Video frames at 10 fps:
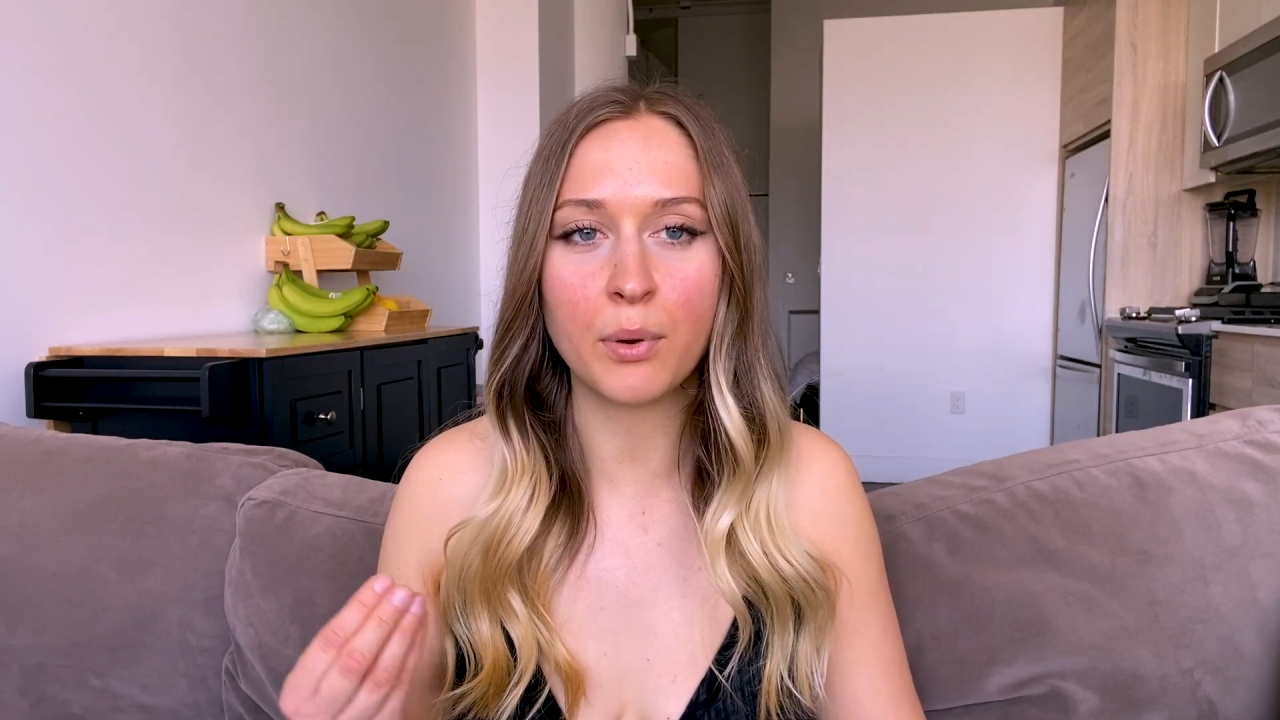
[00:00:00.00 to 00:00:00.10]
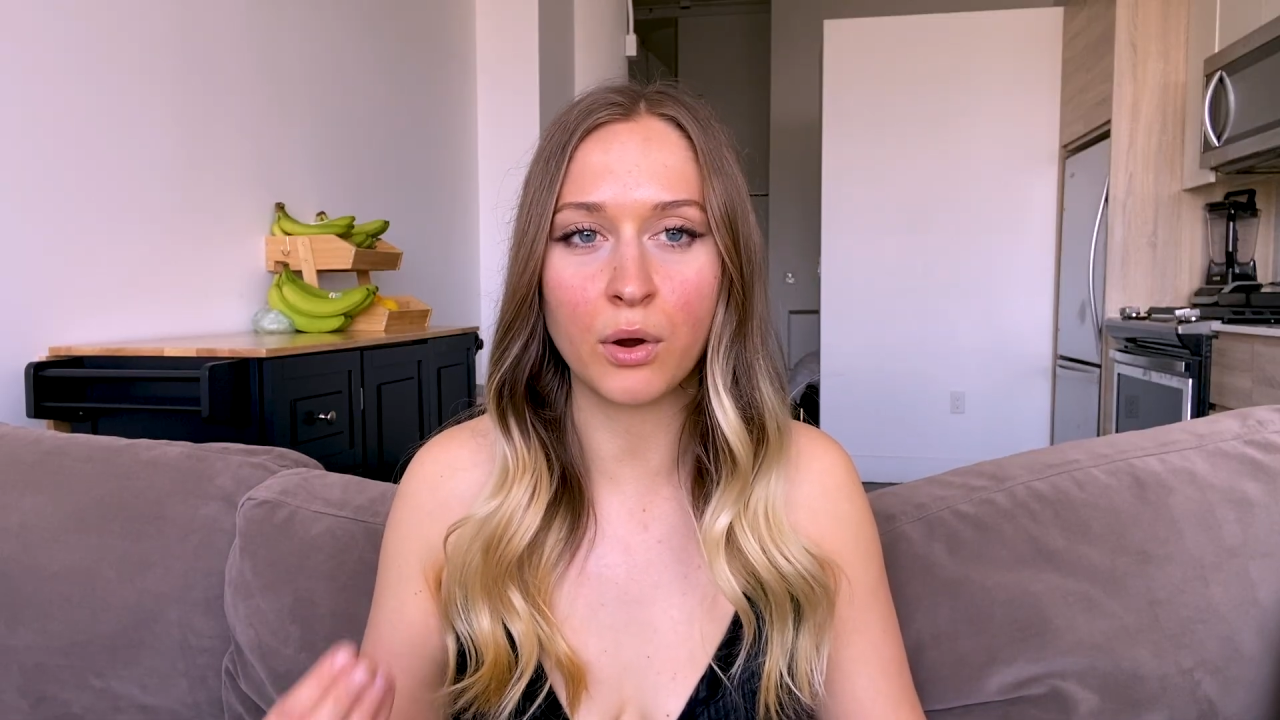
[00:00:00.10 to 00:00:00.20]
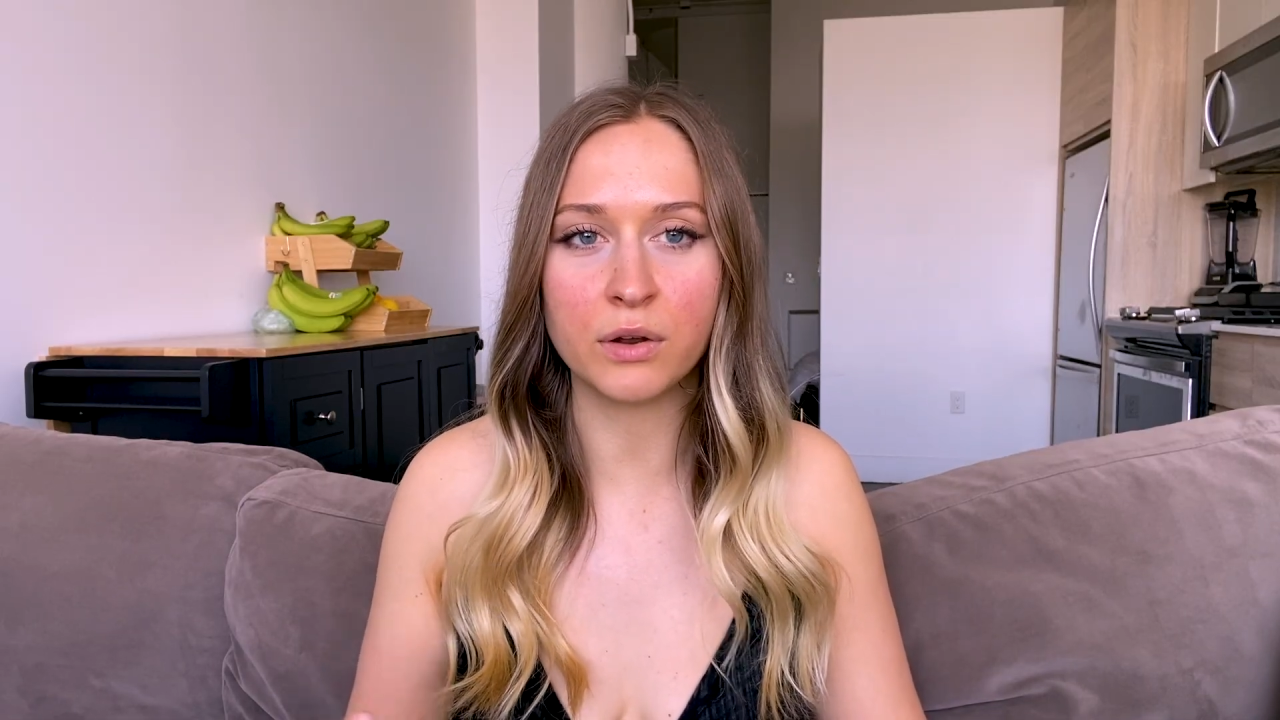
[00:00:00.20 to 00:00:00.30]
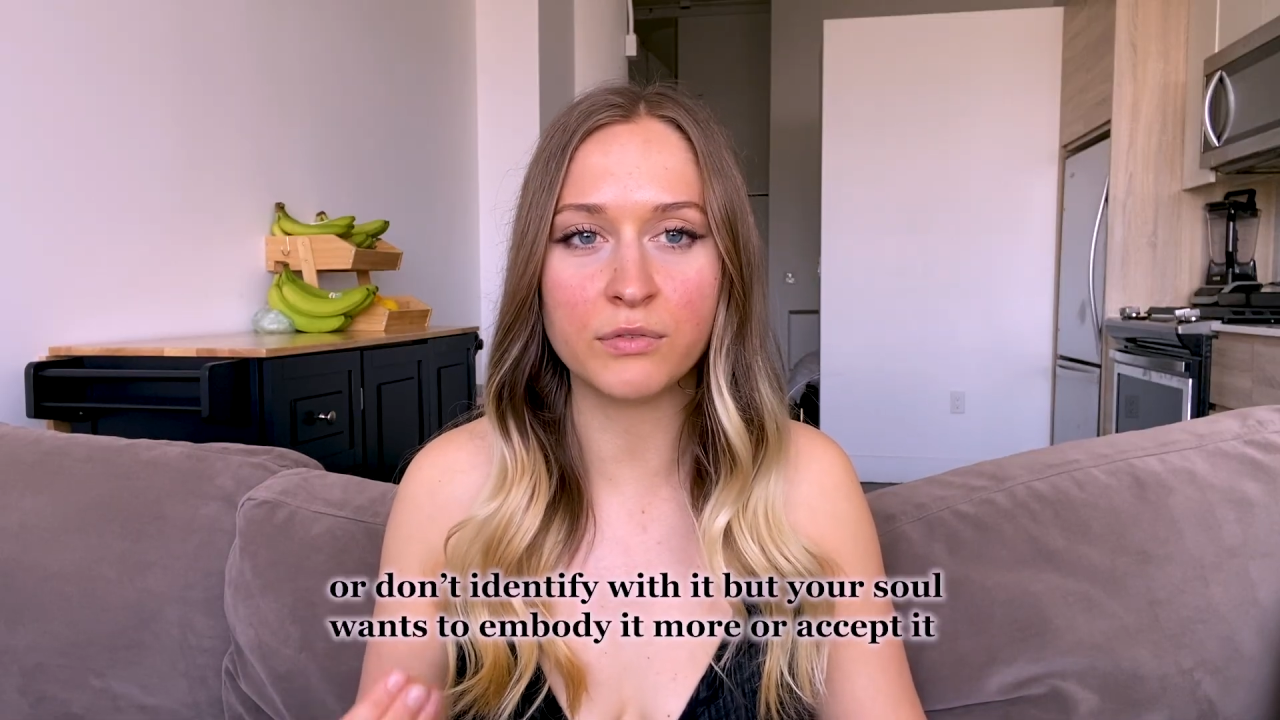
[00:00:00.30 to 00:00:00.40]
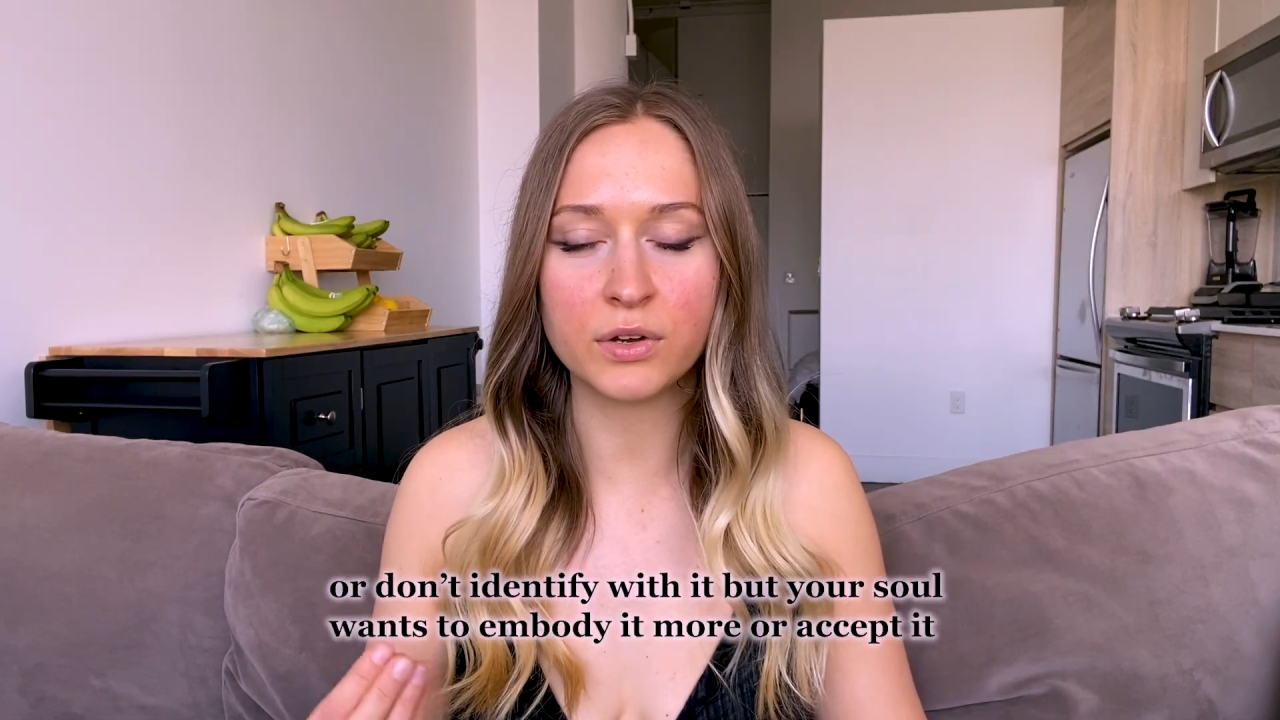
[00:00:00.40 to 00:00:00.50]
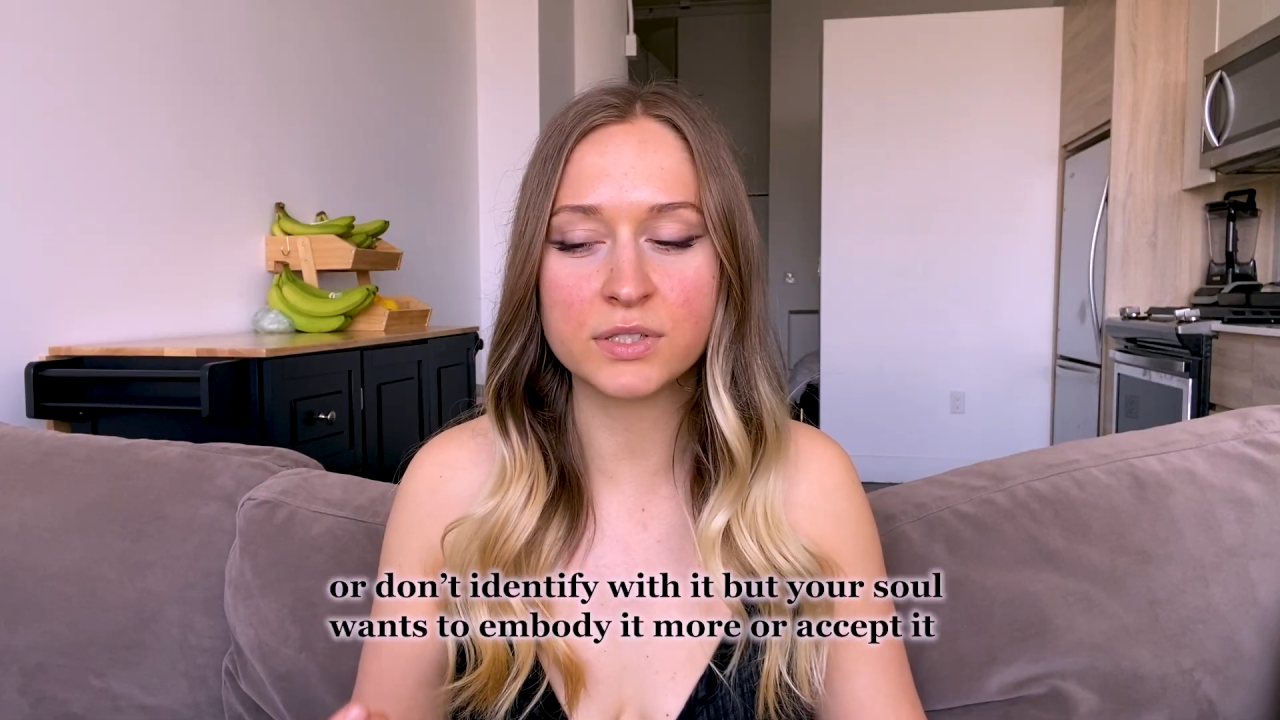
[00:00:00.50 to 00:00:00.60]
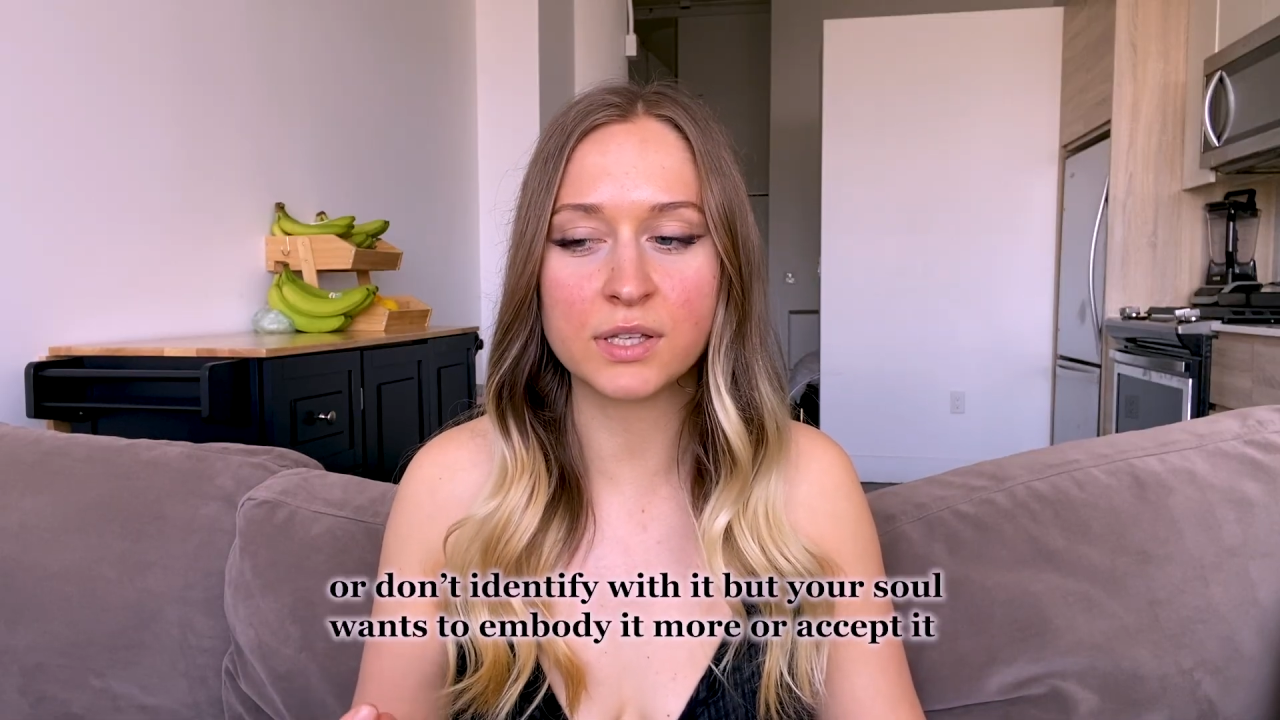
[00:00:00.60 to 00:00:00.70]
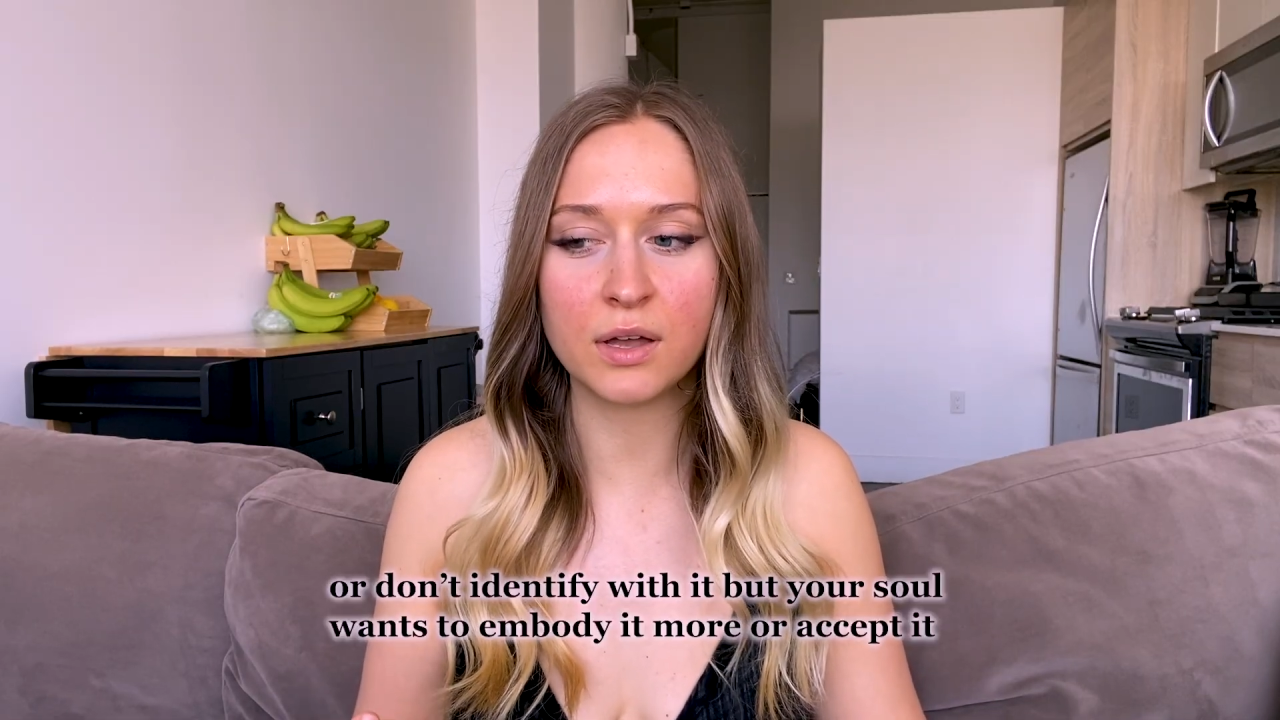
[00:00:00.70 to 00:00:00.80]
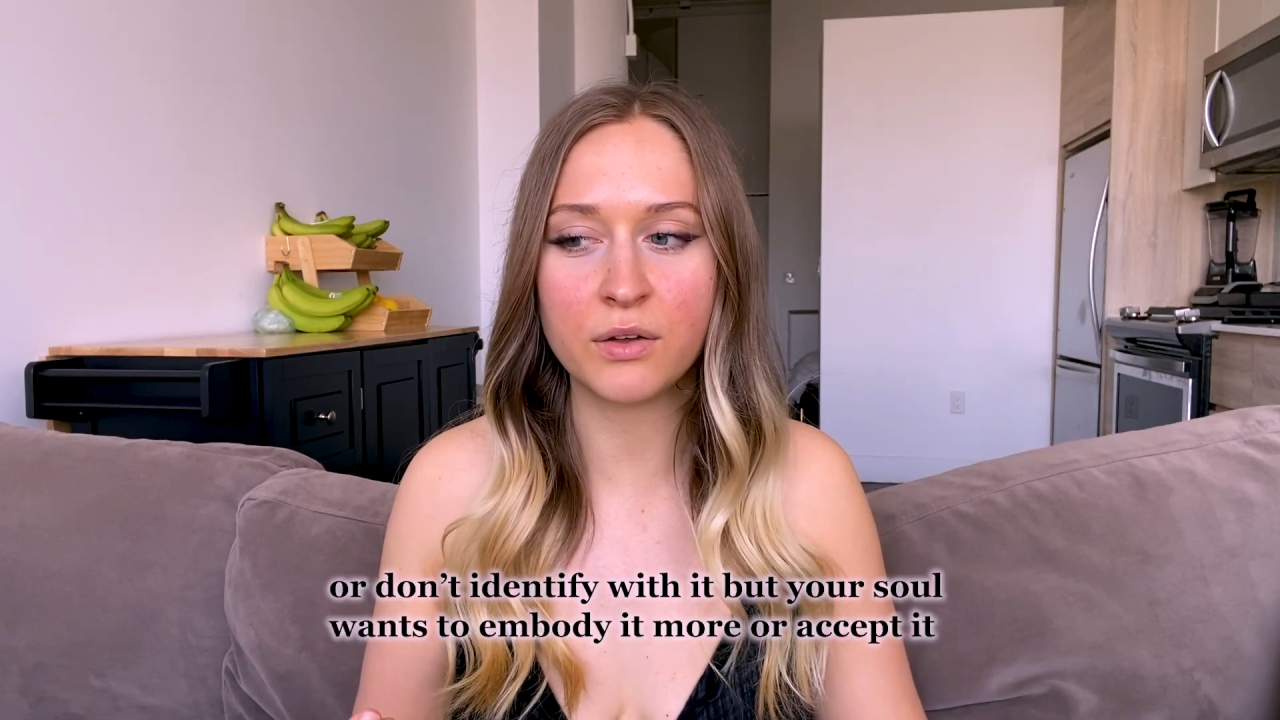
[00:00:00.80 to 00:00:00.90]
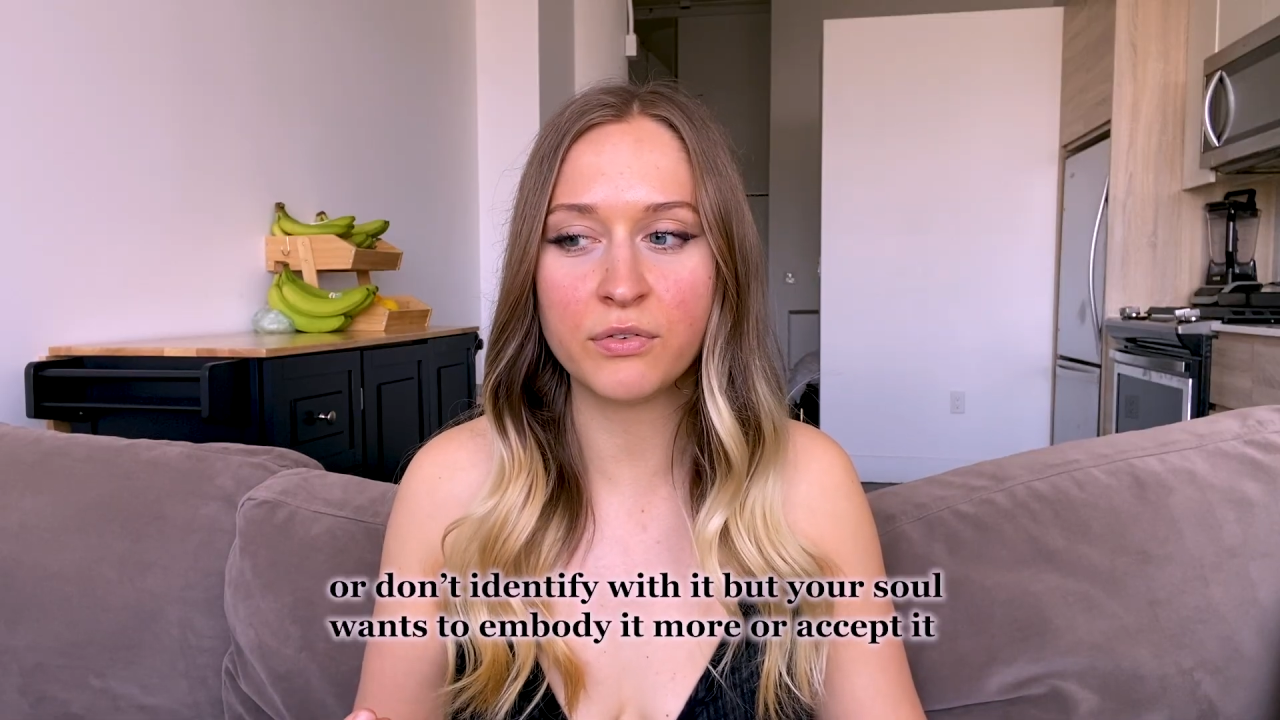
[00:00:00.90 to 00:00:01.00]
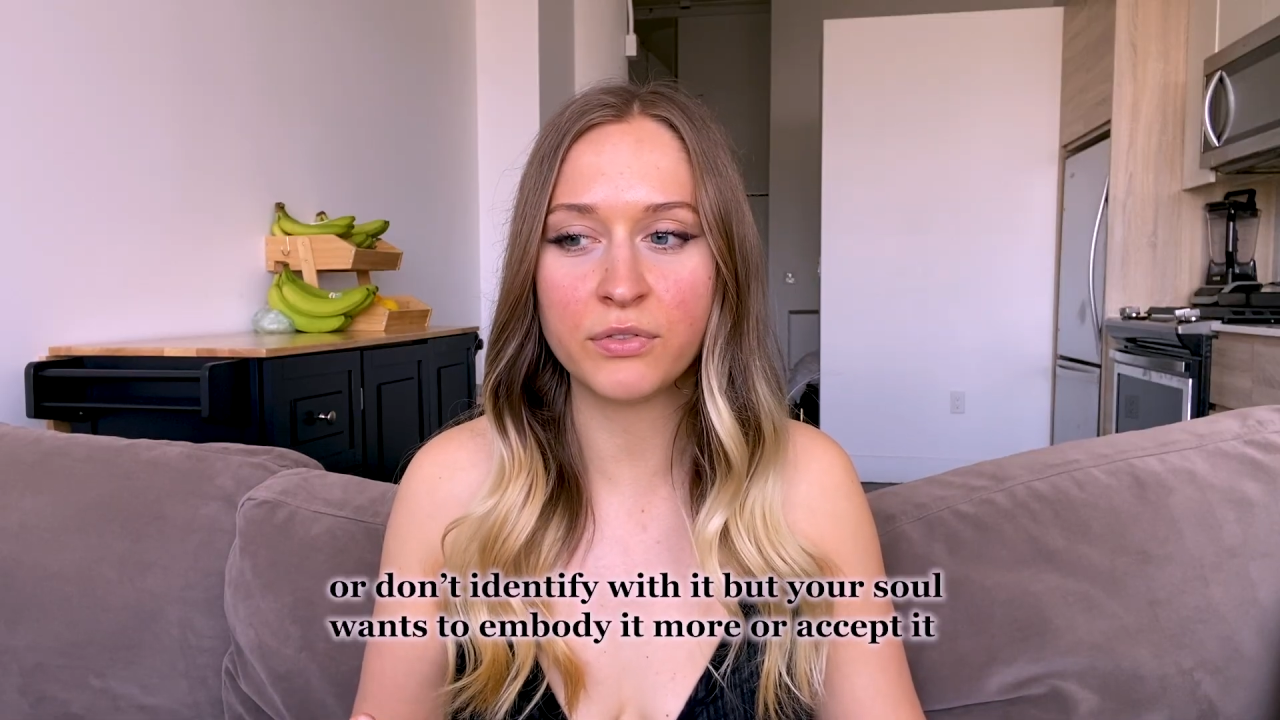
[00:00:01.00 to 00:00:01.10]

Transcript: part of ourselves